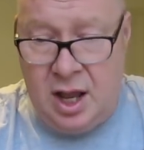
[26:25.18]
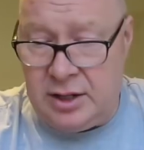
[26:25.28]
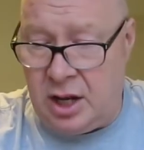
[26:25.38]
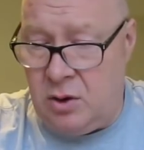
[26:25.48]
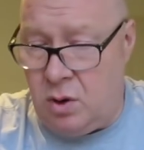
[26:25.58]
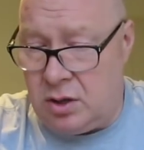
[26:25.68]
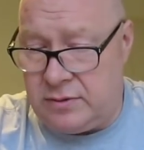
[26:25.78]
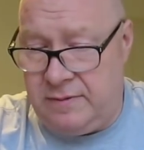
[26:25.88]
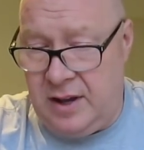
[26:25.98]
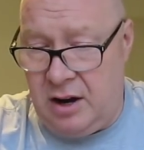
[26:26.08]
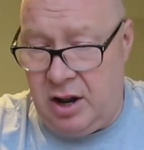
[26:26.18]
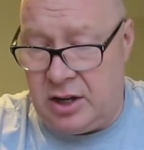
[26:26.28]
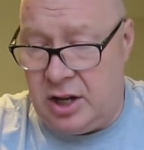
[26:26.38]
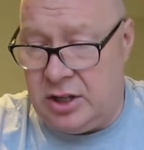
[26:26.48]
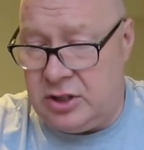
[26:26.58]
I don't know what Villa
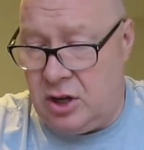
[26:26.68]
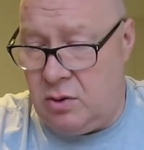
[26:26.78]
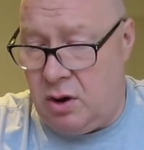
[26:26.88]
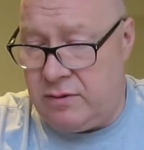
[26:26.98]
are going to do.